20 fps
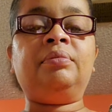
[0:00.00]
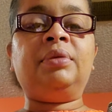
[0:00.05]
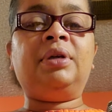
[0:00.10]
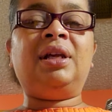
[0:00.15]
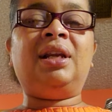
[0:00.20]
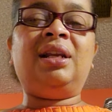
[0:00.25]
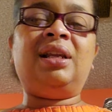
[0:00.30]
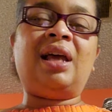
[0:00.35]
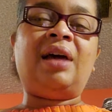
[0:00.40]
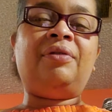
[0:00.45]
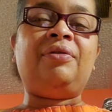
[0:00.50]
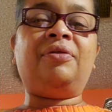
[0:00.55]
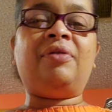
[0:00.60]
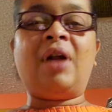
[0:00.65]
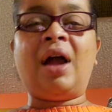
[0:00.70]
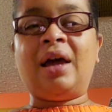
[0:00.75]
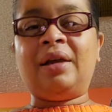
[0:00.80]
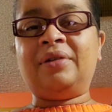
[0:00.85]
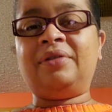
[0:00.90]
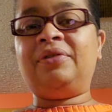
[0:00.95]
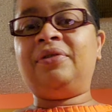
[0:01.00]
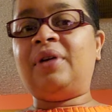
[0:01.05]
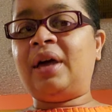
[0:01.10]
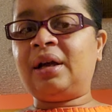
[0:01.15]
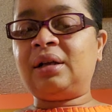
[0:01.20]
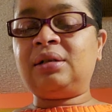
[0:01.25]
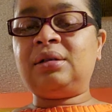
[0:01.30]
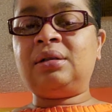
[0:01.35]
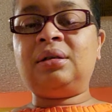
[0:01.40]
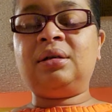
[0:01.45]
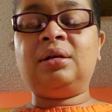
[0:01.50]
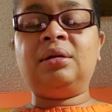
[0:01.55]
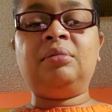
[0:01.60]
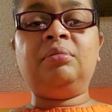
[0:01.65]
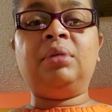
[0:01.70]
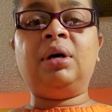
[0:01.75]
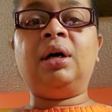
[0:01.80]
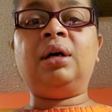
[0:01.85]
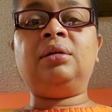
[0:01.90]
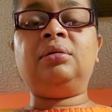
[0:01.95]
getting that fried effect.
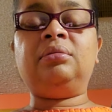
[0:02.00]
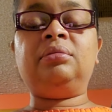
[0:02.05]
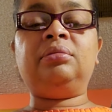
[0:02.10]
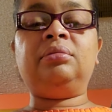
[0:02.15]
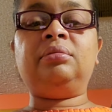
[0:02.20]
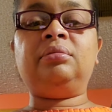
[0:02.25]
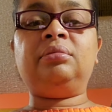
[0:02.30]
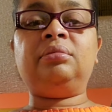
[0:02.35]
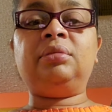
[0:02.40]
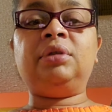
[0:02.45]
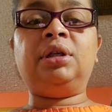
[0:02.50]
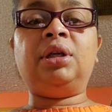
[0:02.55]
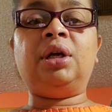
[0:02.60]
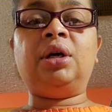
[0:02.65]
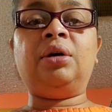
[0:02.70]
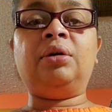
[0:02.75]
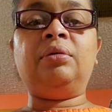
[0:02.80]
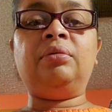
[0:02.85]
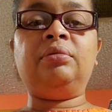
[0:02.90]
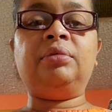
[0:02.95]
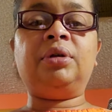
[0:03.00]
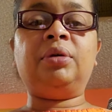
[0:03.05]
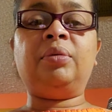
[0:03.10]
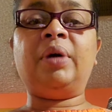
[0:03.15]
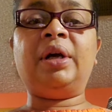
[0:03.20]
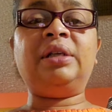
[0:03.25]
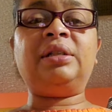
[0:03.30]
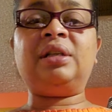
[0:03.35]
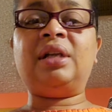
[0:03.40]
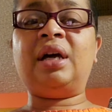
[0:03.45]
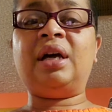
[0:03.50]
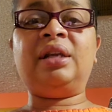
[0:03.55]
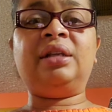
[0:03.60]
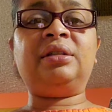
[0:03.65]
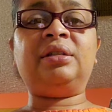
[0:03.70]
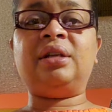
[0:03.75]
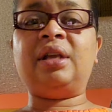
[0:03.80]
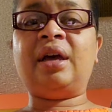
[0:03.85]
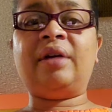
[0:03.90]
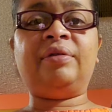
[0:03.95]
But you know, the waistline
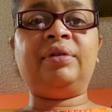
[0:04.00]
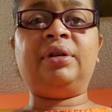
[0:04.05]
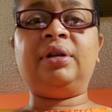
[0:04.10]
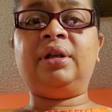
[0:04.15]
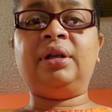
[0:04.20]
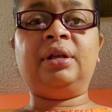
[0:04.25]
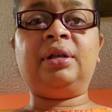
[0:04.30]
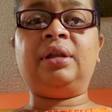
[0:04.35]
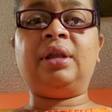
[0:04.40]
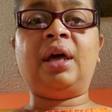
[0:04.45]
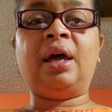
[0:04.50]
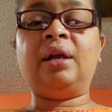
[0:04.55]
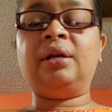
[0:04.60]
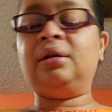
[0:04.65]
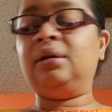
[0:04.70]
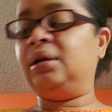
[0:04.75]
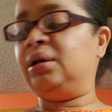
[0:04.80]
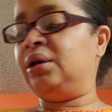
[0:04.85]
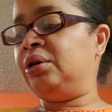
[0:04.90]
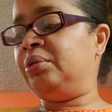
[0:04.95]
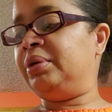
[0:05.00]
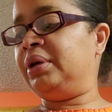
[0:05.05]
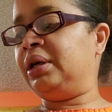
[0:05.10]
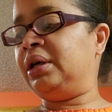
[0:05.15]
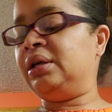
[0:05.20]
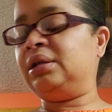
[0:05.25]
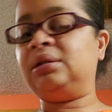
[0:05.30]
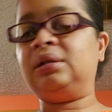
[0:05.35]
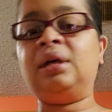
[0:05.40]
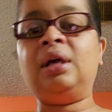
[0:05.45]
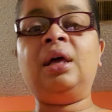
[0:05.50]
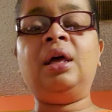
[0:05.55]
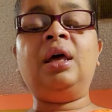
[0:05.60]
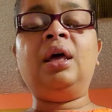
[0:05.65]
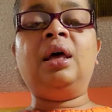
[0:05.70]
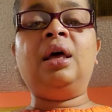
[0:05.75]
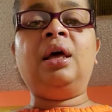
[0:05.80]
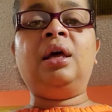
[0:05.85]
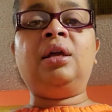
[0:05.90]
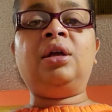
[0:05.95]
isn't having to get that, you know, because
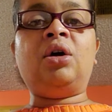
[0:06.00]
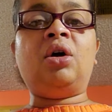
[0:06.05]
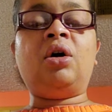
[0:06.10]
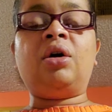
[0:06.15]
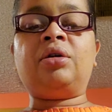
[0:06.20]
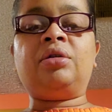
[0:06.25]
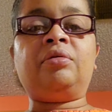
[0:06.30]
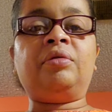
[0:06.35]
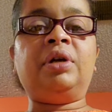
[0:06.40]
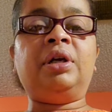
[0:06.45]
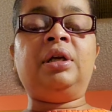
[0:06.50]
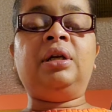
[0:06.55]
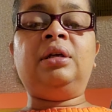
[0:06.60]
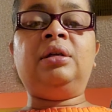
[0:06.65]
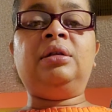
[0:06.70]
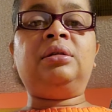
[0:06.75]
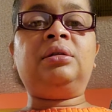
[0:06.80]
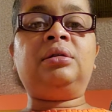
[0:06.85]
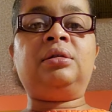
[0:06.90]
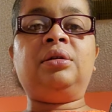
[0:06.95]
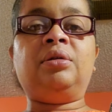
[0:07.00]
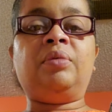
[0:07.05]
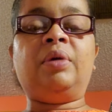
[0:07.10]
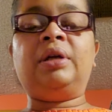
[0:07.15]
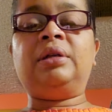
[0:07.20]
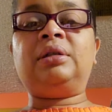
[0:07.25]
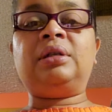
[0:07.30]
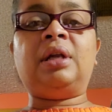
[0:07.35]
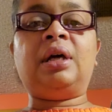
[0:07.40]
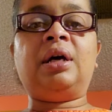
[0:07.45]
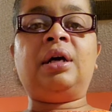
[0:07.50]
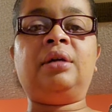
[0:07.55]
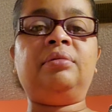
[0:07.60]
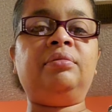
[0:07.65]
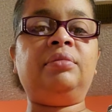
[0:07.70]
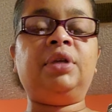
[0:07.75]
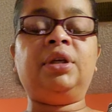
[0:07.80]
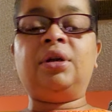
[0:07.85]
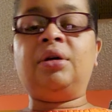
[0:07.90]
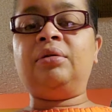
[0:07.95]
your arteries, your waistline,
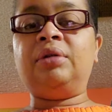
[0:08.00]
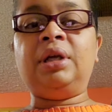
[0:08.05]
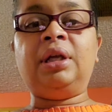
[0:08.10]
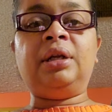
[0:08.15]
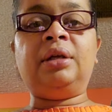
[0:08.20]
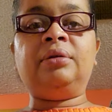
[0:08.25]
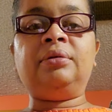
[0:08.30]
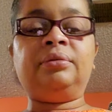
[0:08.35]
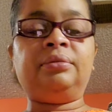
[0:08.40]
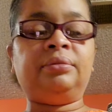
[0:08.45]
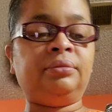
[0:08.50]
you don't need it.